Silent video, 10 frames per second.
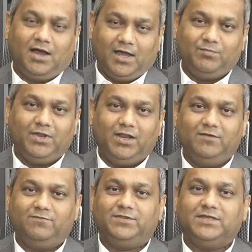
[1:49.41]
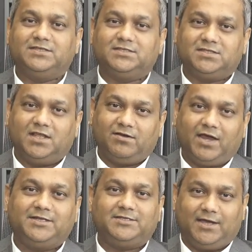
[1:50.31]
I believe this is the
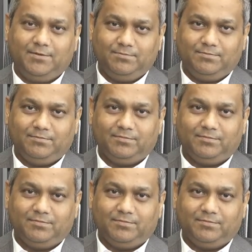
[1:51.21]
right time